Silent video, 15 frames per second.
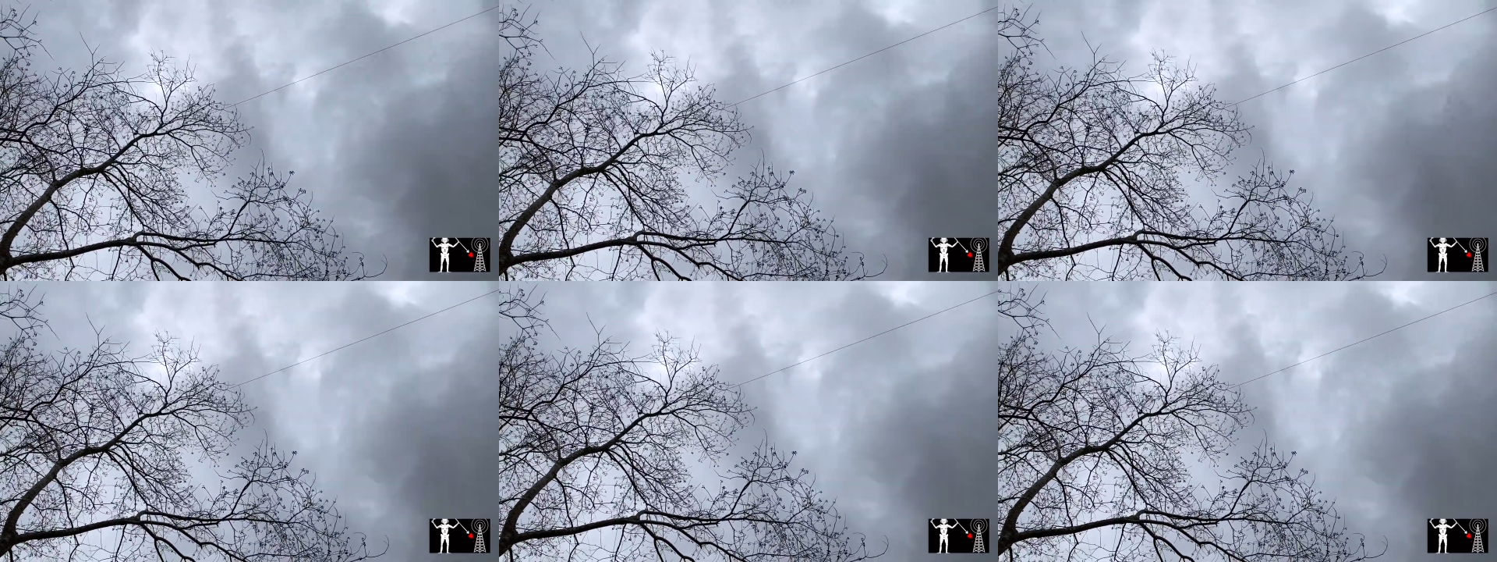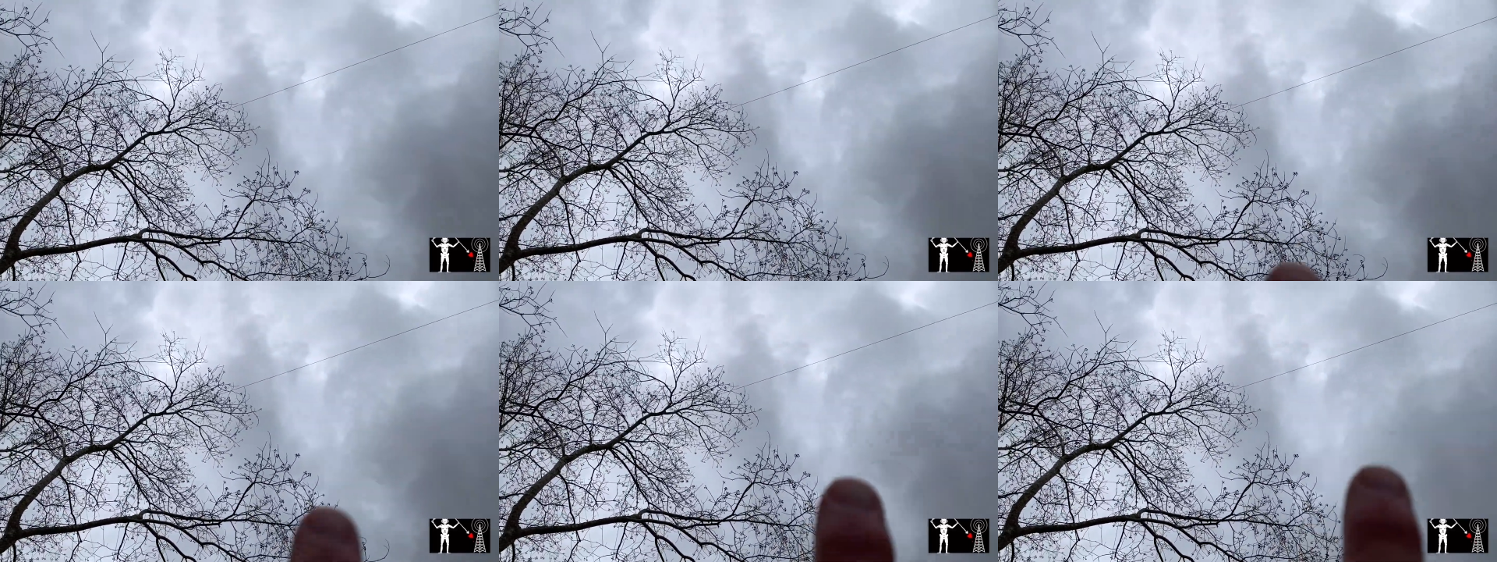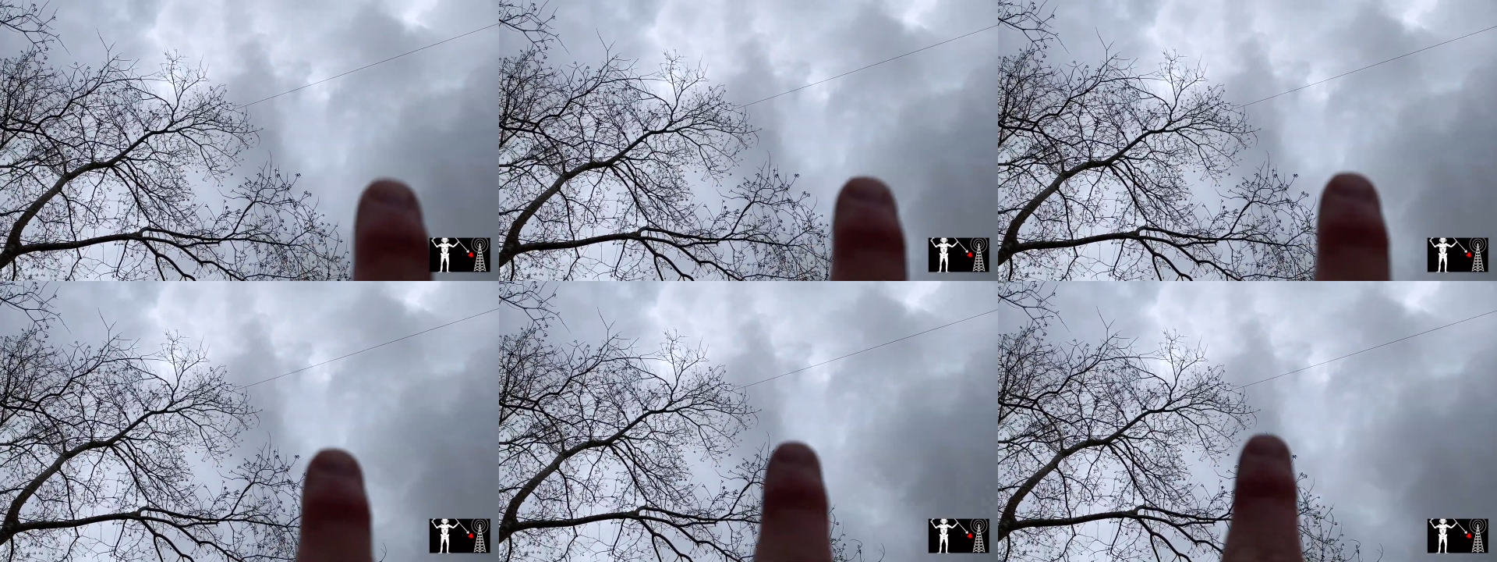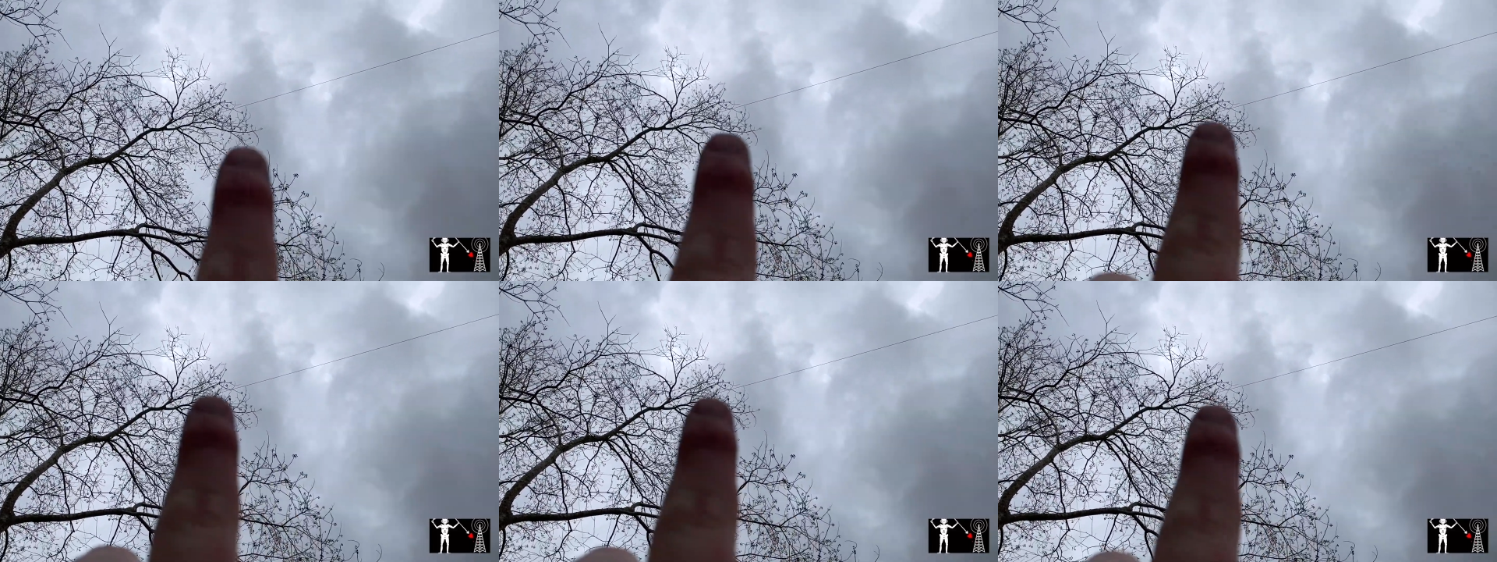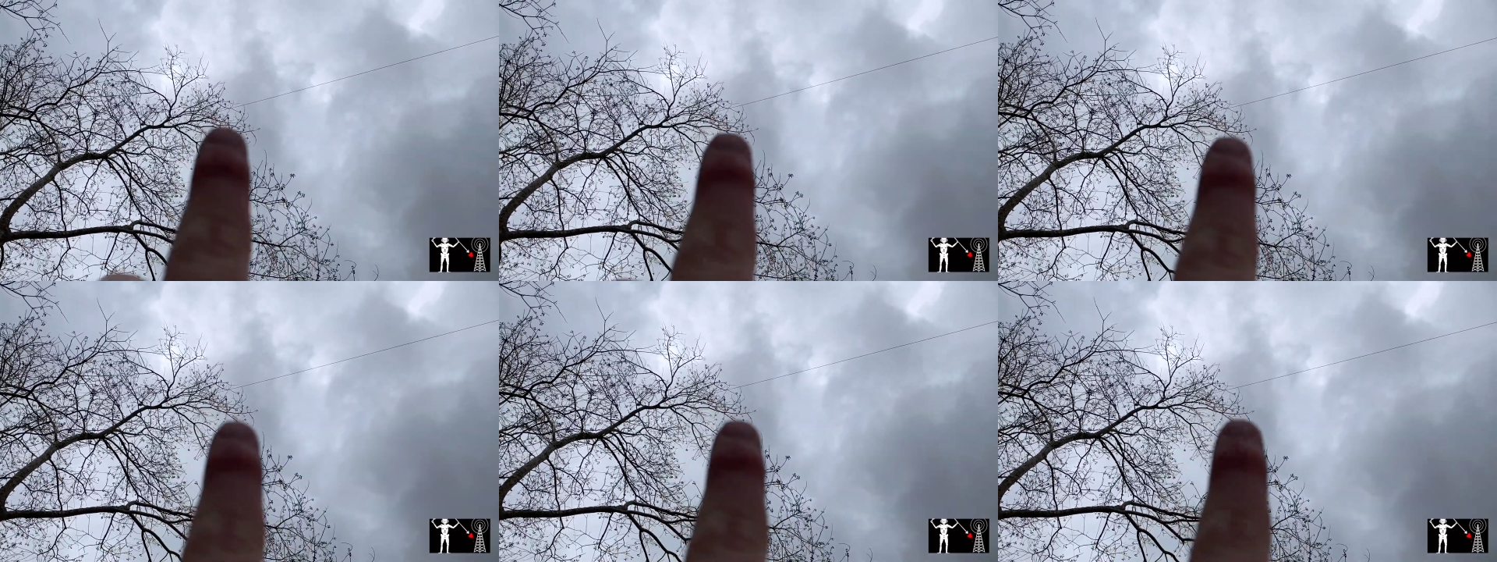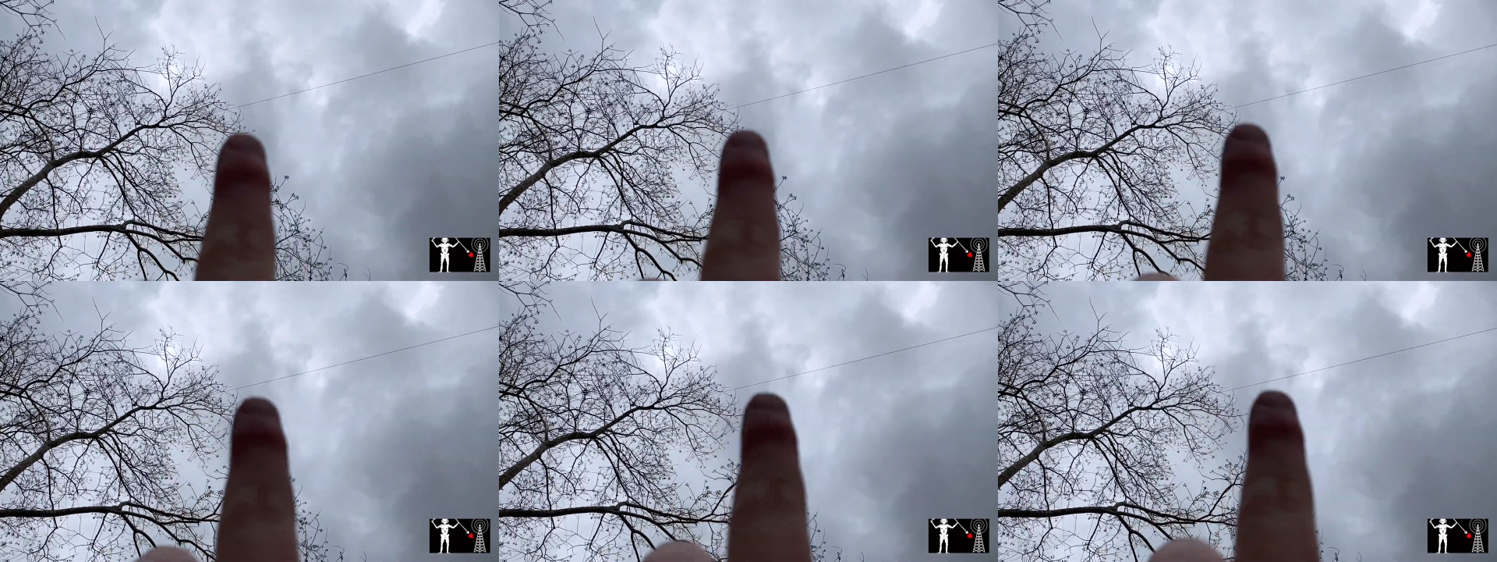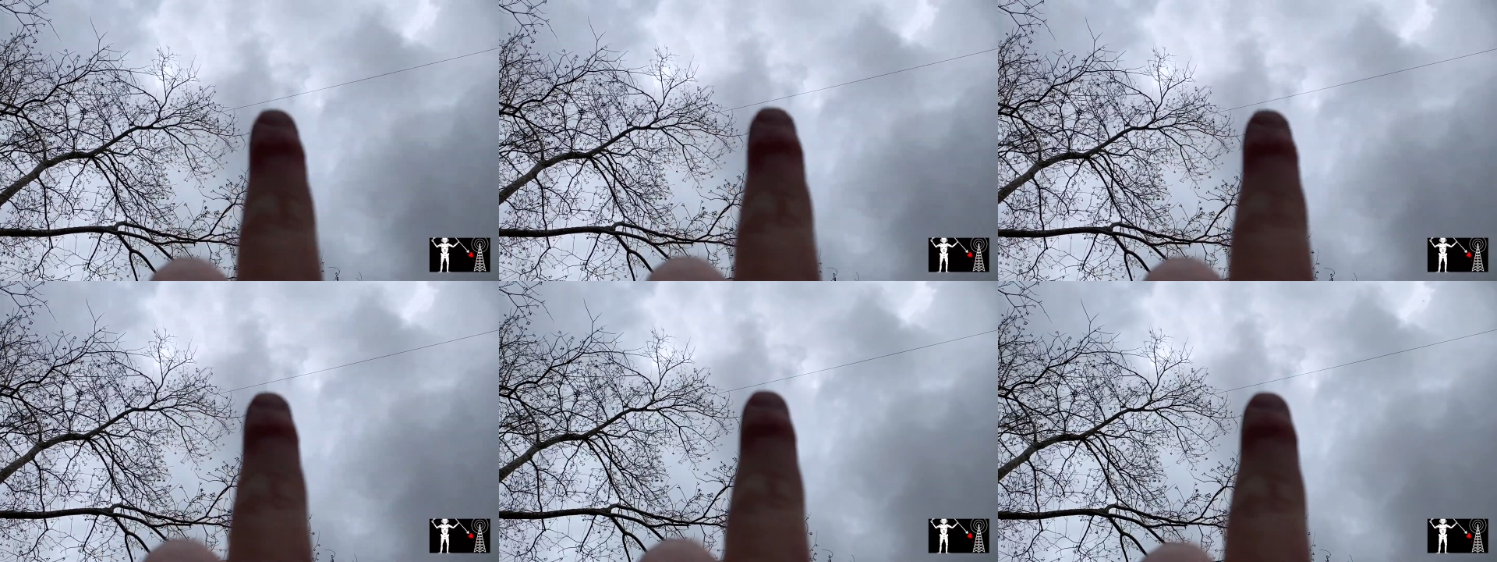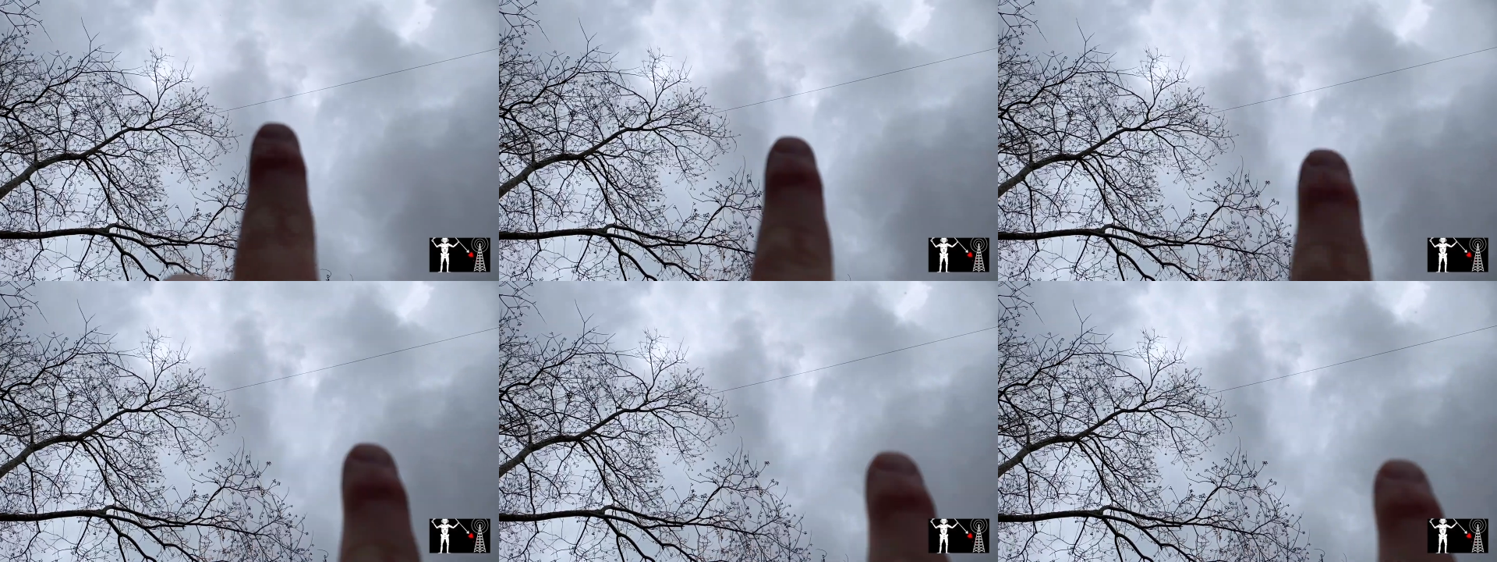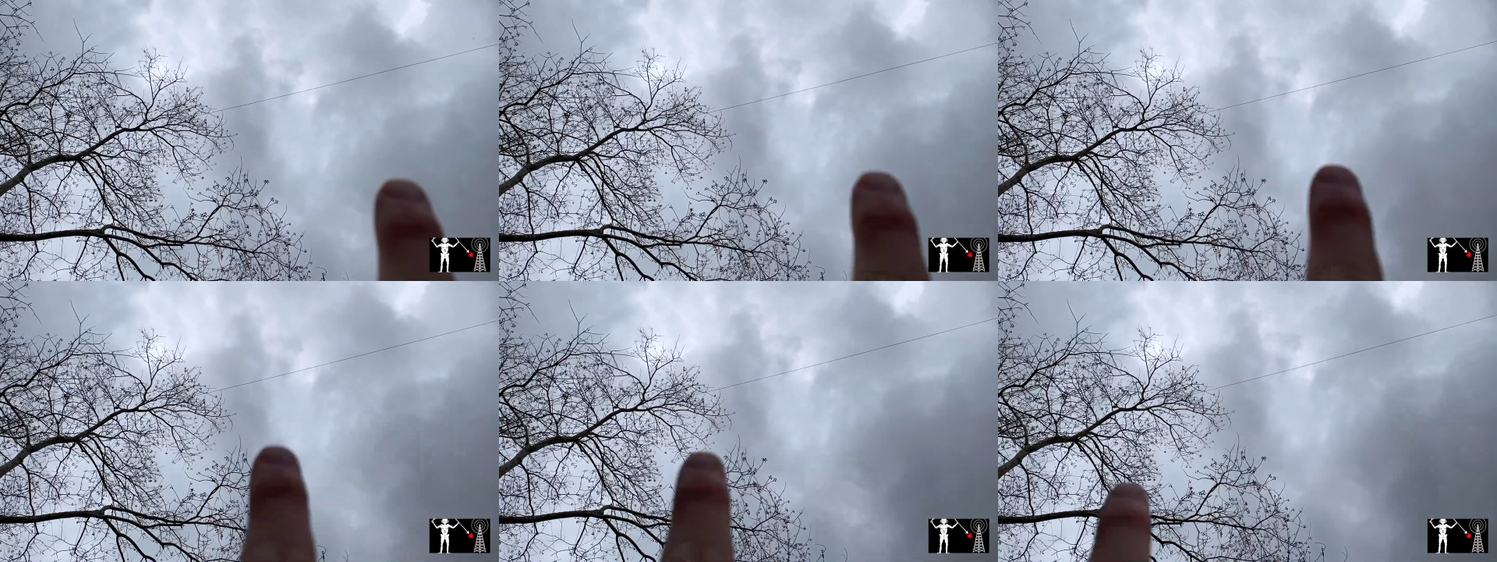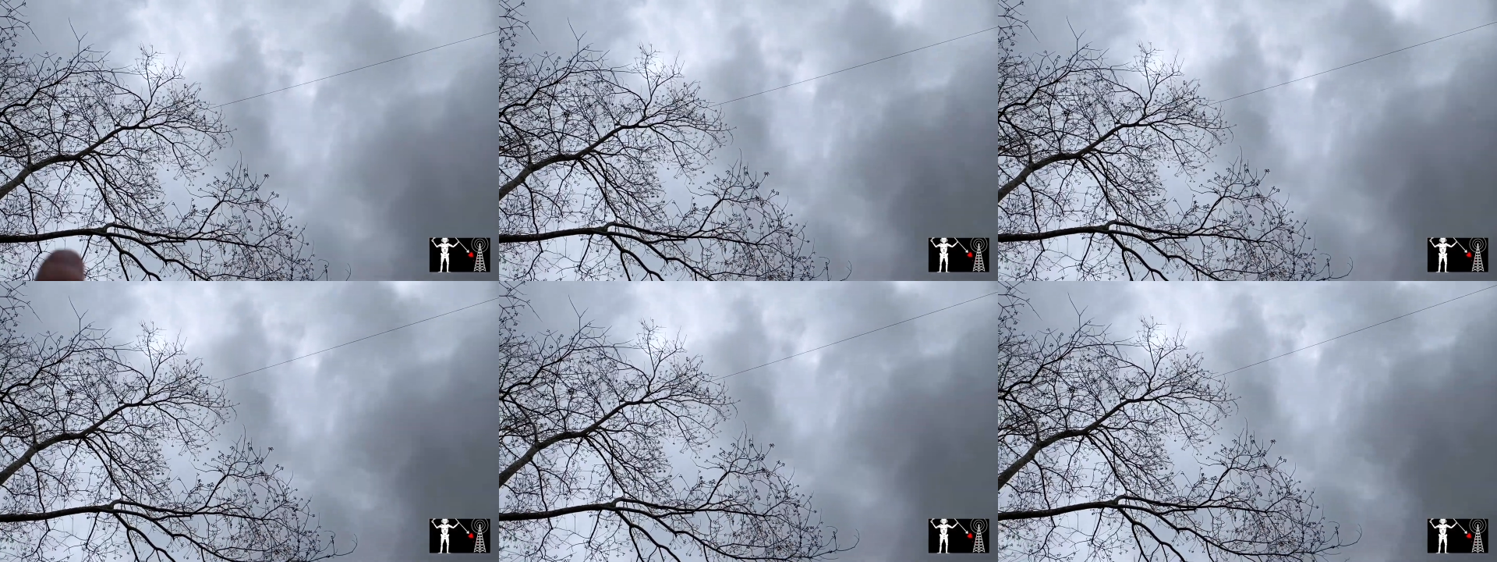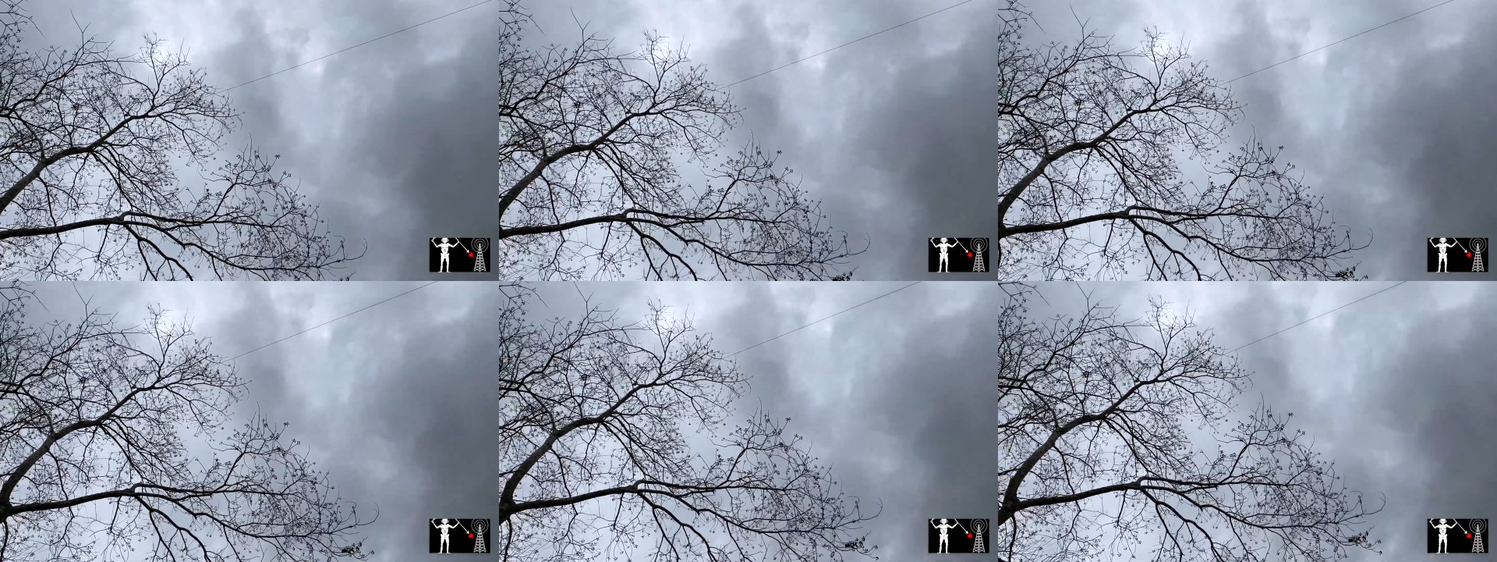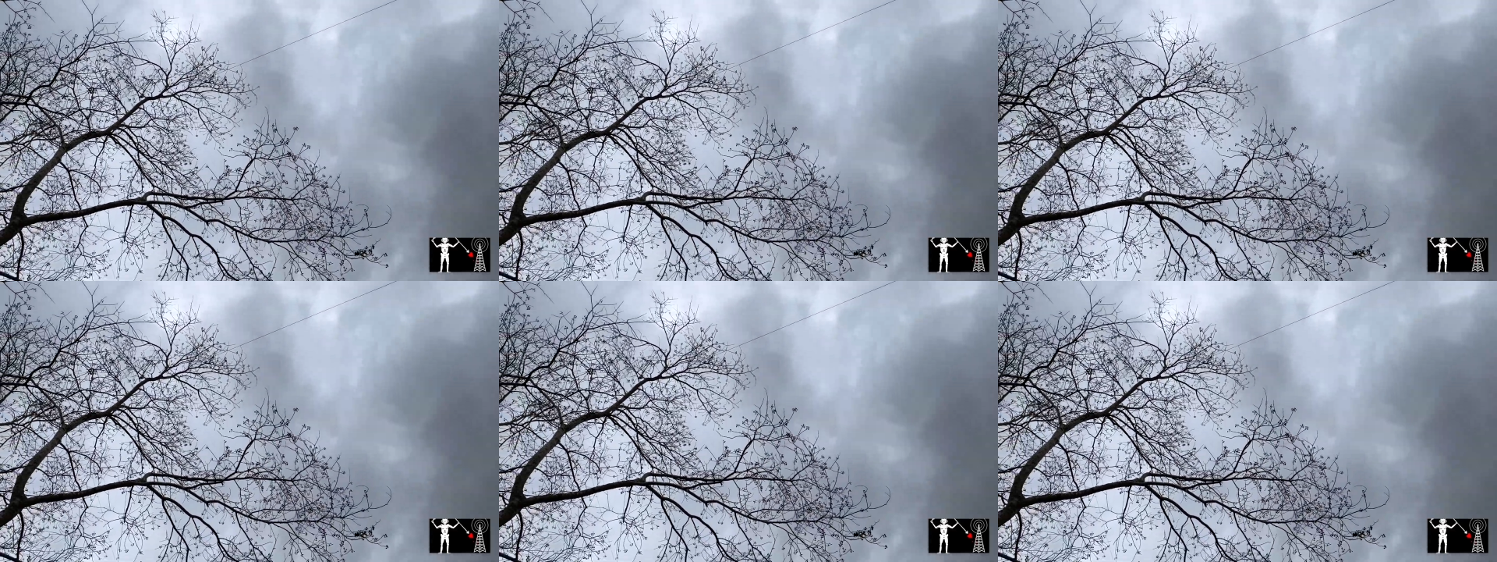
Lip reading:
(no speaker visible)